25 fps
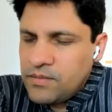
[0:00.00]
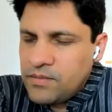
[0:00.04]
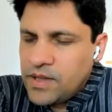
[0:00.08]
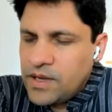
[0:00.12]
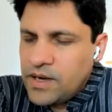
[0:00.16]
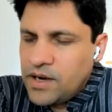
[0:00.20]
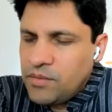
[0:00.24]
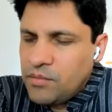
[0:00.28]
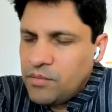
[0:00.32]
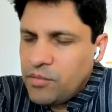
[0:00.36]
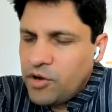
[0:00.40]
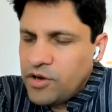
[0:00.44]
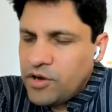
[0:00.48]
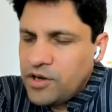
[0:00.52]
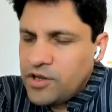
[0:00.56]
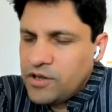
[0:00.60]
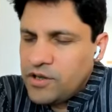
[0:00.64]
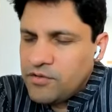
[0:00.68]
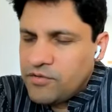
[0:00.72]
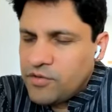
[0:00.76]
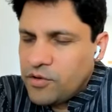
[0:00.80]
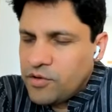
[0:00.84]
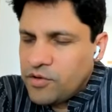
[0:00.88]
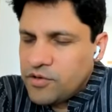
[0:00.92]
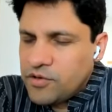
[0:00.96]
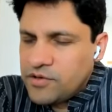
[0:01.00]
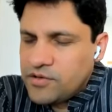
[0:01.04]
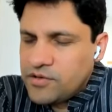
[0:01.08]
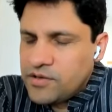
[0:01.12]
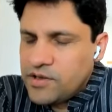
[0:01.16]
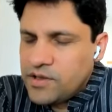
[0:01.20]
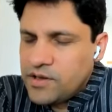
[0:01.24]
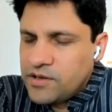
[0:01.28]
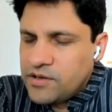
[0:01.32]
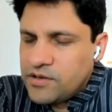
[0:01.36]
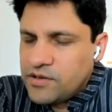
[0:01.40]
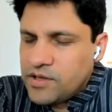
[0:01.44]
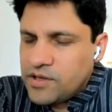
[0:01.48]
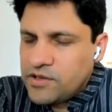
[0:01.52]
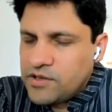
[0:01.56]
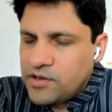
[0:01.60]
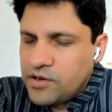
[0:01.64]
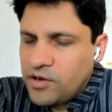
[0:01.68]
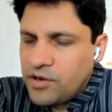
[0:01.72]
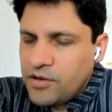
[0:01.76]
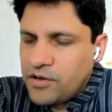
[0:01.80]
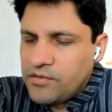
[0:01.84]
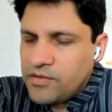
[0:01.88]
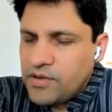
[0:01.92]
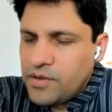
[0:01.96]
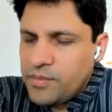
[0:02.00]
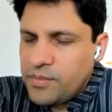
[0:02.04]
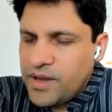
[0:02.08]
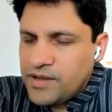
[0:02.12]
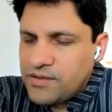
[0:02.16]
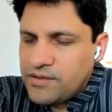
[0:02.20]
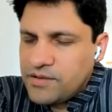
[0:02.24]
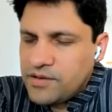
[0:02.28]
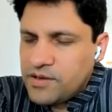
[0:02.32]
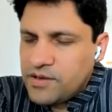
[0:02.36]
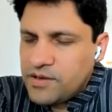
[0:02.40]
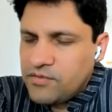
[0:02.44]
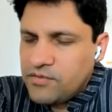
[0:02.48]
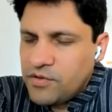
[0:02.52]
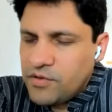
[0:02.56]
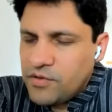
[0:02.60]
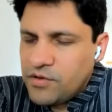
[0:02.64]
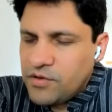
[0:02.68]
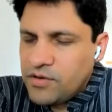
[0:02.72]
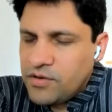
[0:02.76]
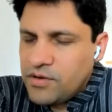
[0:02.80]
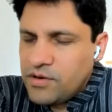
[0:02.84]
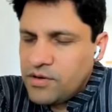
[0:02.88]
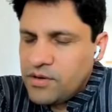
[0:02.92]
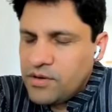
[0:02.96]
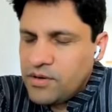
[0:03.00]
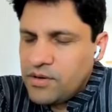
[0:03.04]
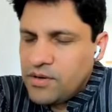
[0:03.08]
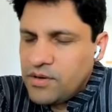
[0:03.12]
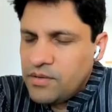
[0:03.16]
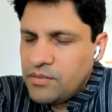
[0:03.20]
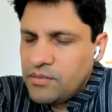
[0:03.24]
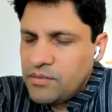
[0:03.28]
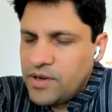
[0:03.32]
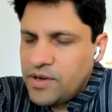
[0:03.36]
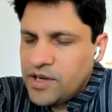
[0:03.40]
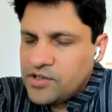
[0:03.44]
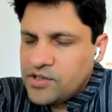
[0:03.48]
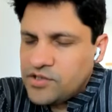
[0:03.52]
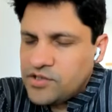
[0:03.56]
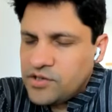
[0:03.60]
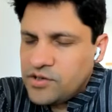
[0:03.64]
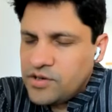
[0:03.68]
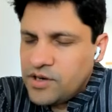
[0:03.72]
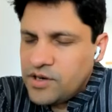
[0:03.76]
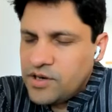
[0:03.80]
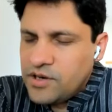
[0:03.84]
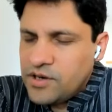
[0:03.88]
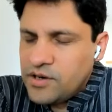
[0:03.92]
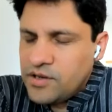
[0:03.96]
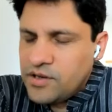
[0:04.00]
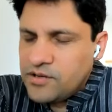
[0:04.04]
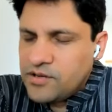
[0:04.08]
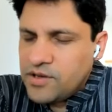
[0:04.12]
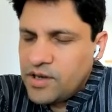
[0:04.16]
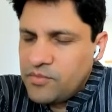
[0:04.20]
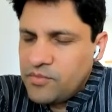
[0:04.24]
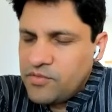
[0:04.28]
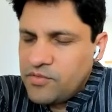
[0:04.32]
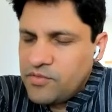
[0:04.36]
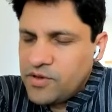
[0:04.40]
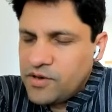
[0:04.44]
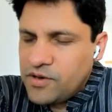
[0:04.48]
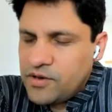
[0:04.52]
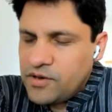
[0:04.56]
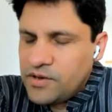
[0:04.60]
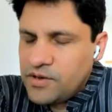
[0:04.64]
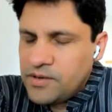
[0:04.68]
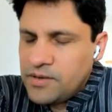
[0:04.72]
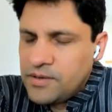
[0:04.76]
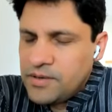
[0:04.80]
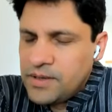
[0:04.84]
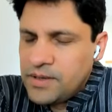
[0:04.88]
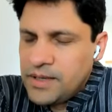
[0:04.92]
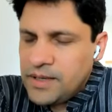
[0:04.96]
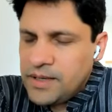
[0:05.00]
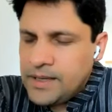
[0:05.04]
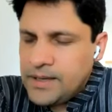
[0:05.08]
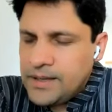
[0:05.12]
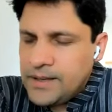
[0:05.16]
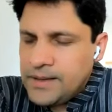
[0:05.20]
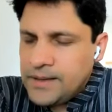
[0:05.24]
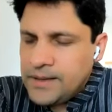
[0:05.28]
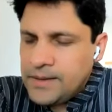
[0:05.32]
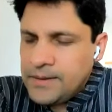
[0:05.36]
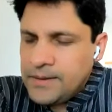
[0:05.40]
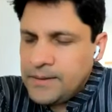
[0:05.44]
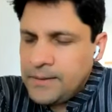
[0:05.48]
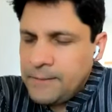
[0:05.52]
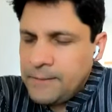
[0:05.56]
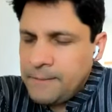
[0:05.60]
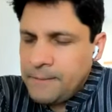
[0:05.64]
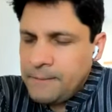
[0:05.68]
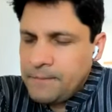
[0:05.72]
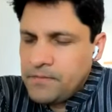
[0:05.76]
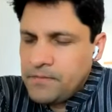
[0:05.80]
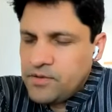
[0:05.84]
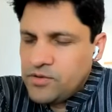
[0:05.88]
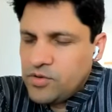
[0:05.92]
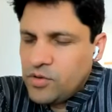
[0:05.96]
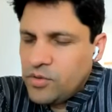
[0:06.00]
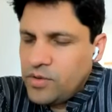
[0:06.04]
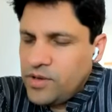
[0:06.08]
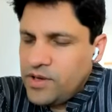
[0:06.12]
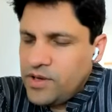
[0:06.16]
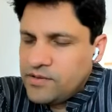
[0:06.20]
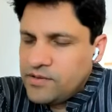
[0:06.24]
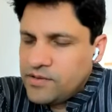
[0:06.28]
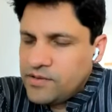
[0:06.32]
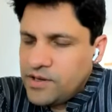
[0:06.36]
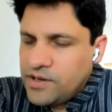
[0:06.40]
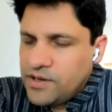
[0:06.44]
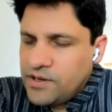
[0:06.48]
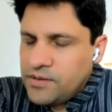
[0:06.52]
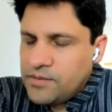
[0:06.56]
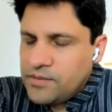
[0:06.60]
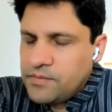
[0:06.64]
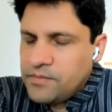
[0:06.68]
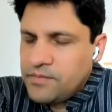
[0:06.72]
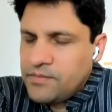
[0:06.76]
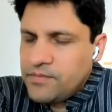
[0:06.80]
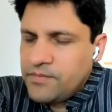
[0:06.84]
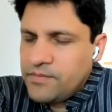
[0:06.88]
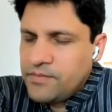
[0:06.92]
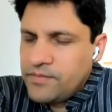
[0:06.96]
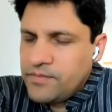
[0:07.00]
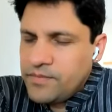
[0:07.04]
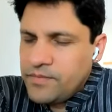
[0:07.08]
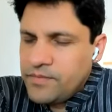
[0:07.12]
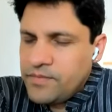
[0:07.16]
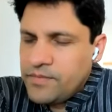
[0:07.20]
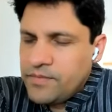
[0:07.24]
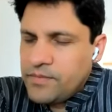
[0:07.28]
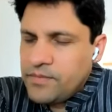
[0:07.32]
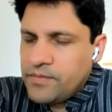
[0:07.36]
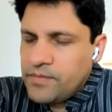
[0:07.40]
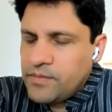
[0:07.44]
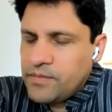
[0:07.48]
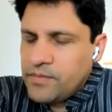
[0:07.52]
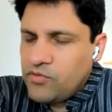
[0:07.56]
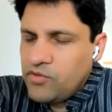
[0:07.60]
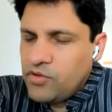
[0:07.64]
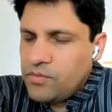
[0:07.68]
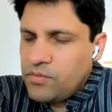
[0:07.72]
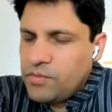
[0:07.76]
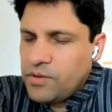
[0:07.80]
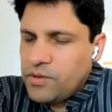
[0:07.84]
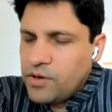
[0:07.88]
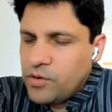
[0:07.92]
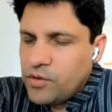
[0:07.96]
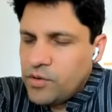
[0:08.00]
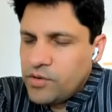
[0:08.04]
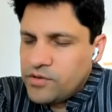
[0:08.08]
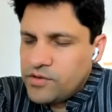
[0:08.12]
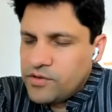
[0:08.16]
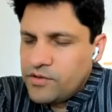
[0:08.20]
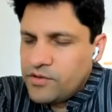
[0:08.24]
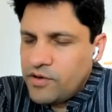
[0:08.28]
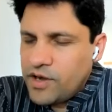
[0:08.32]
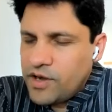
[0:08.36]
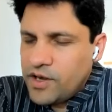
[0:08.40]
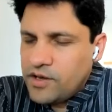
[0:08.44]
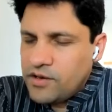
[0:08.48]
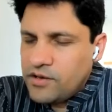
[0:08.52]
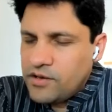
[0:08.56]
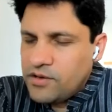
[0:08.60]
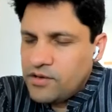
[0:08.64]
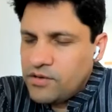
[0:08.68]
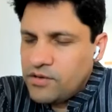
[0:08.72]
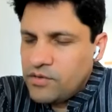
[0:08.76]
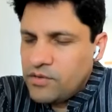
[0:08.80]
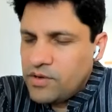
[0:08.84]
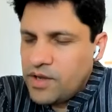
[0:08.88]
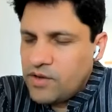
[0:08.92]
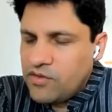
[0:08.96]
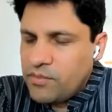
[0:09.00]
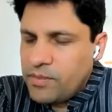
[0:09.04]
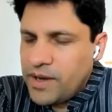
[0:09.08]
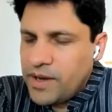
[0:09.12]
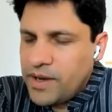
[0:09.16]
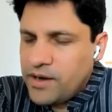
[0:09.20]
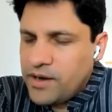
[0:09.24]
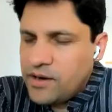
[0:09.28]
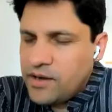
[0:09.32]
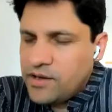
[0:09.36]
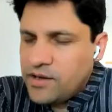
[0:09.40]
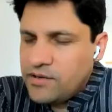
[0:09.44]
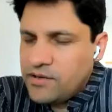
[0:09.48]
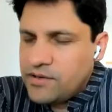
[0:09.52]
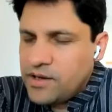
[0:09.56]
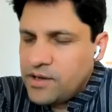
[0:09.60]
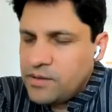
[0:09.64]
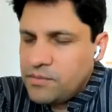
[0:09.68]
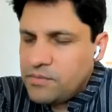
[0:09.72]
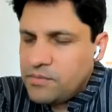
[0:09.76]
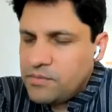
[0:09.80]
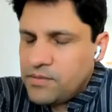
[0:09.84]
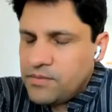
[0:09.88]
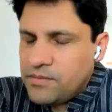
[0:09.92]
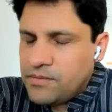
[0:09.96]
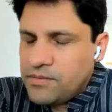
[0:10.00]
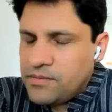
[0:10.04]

Then our body, of course, there is such a lot of capacity for pleasure and discomfort so easily. If your pillow isn't right, you'll have a bad night's sleep.